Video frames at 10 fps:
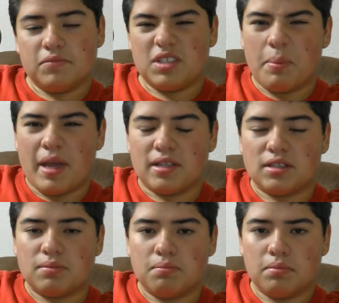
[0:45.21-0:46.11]

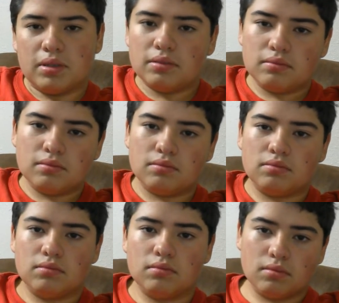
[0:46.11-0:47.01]
Depends, but
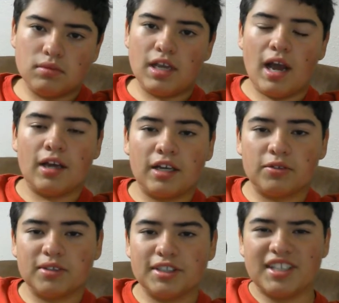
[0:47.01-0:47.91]
yeah, I
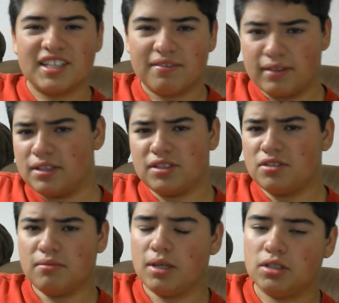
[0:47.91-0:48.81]
don't really take offense
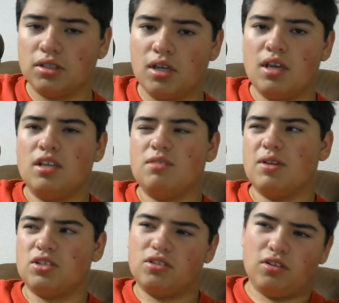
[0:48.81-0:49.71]
too much,
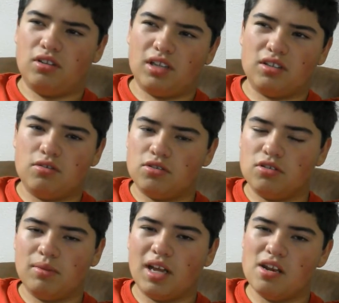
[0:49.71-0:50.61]
especially on like
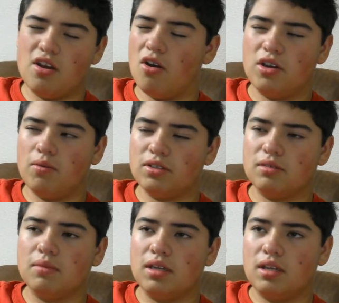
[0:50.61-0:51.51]
YouTube. And I know he
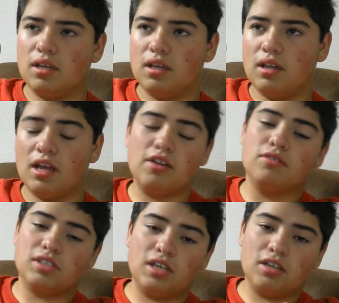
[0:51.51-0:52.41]
wasn't meaning it, and I know
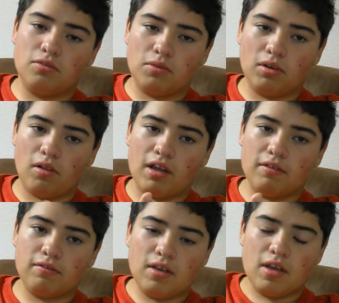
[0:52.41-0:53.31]
this kid in real
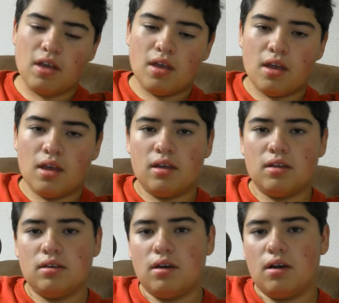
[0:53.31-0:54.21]
life,
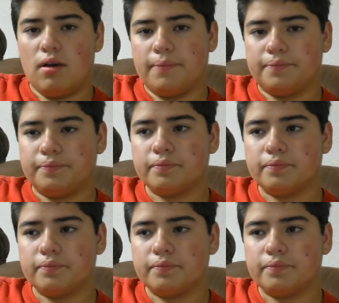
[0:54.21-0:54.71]
and